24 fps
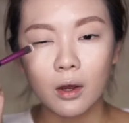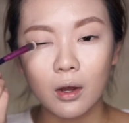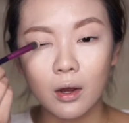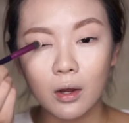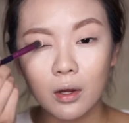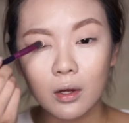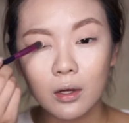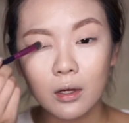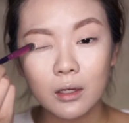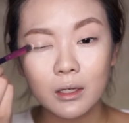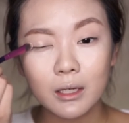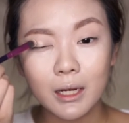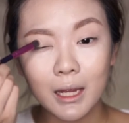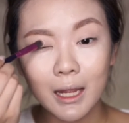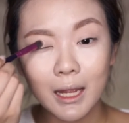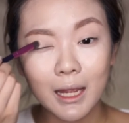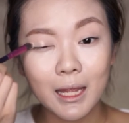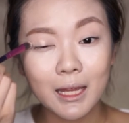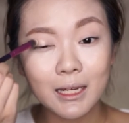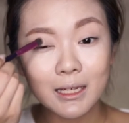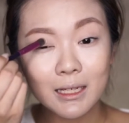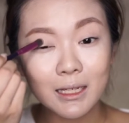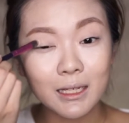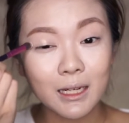on
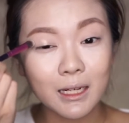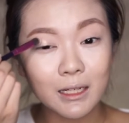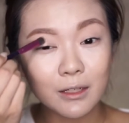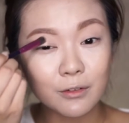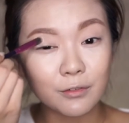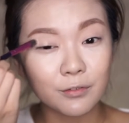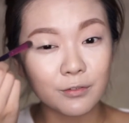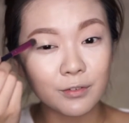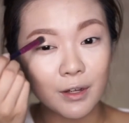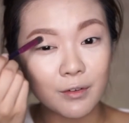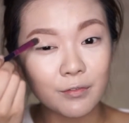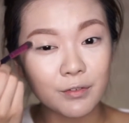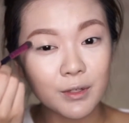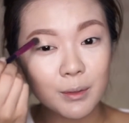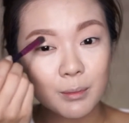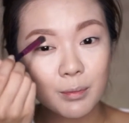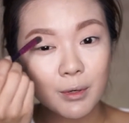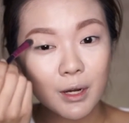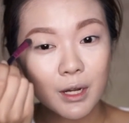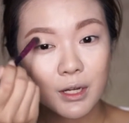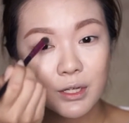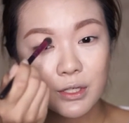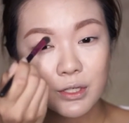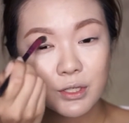any kind of fluffy
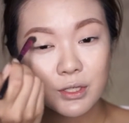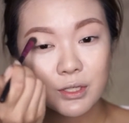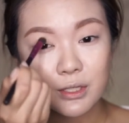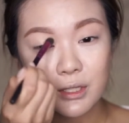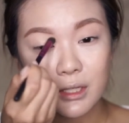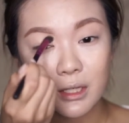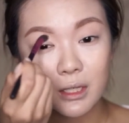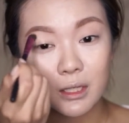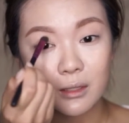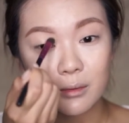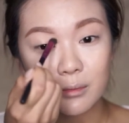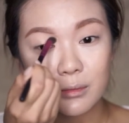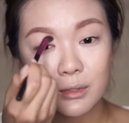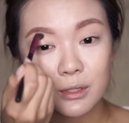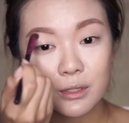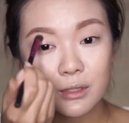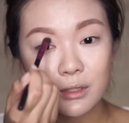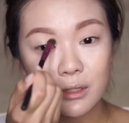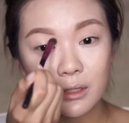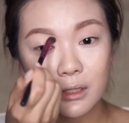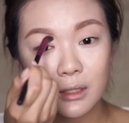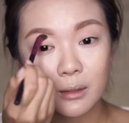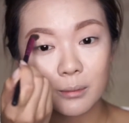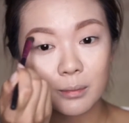brush, and I'm
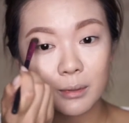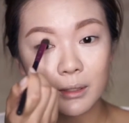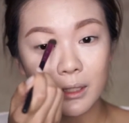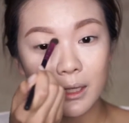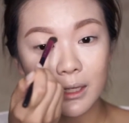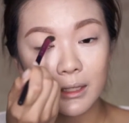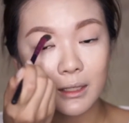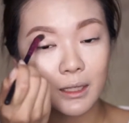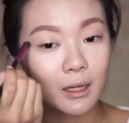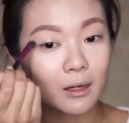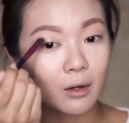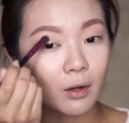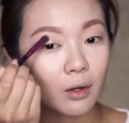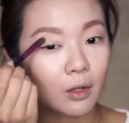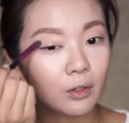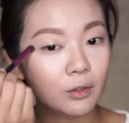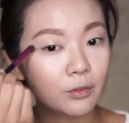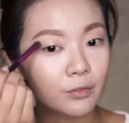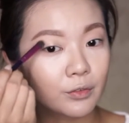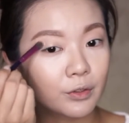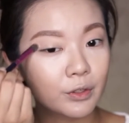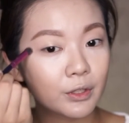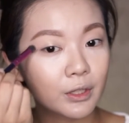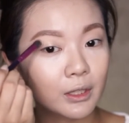just going to apply that
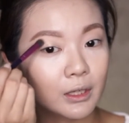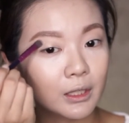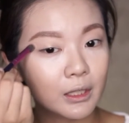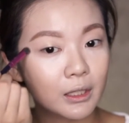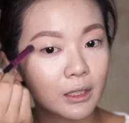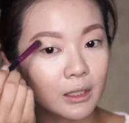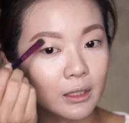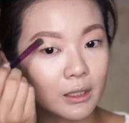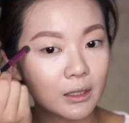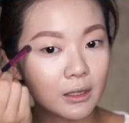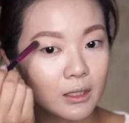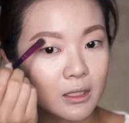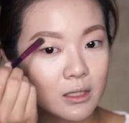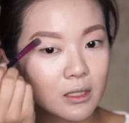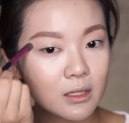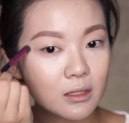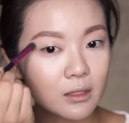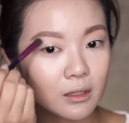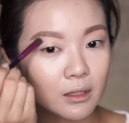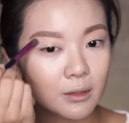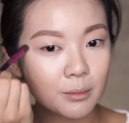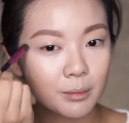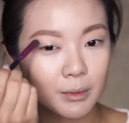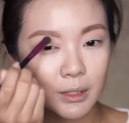all over the lid. And this
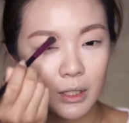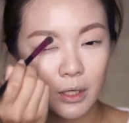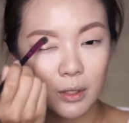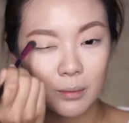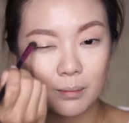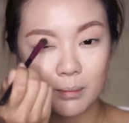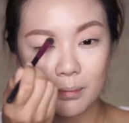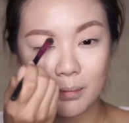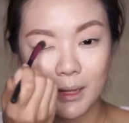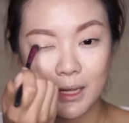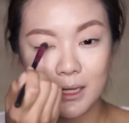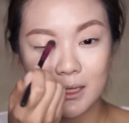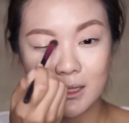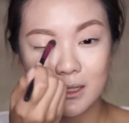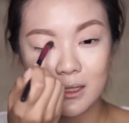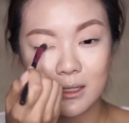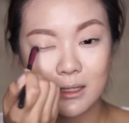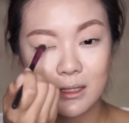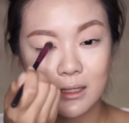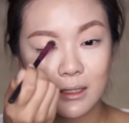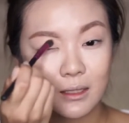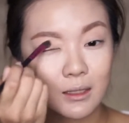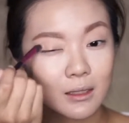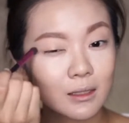is going to be our
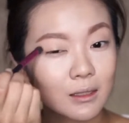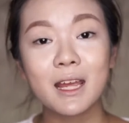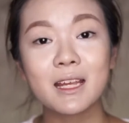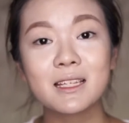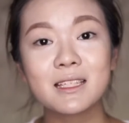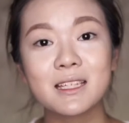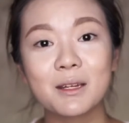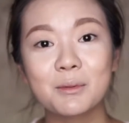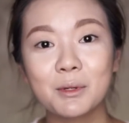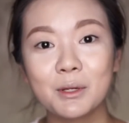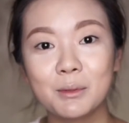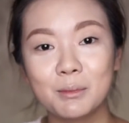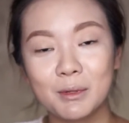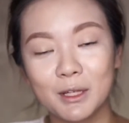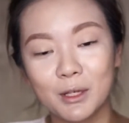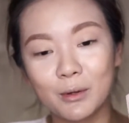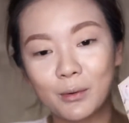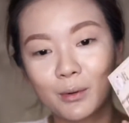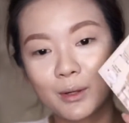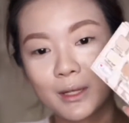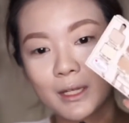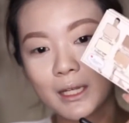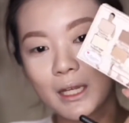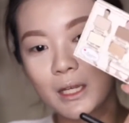base. Next, I'm going to be
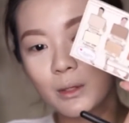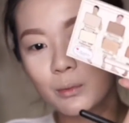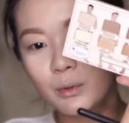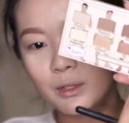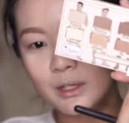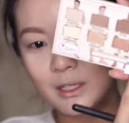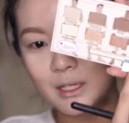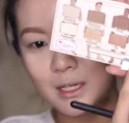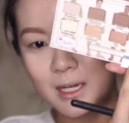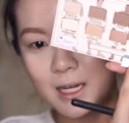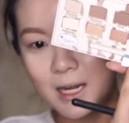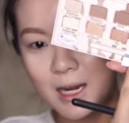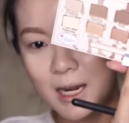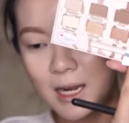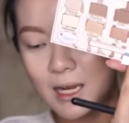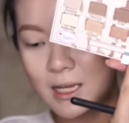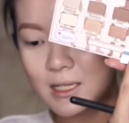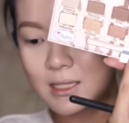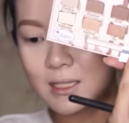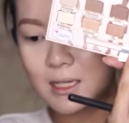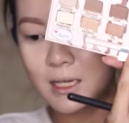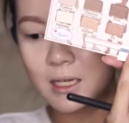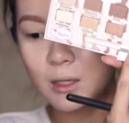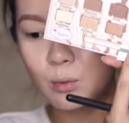going in with a
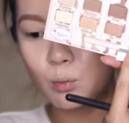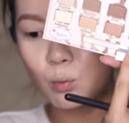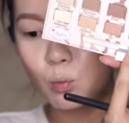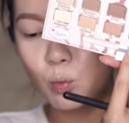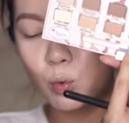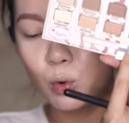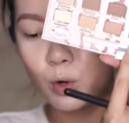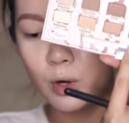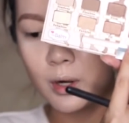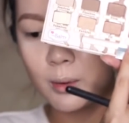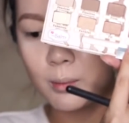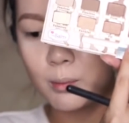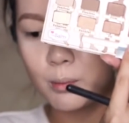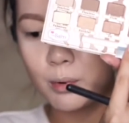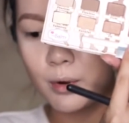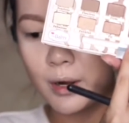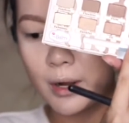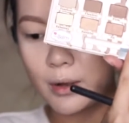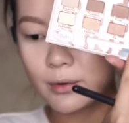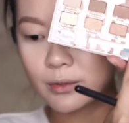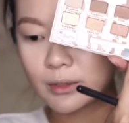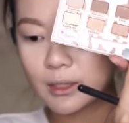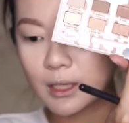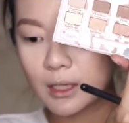nice kind of warm
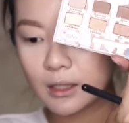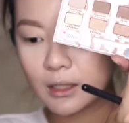brown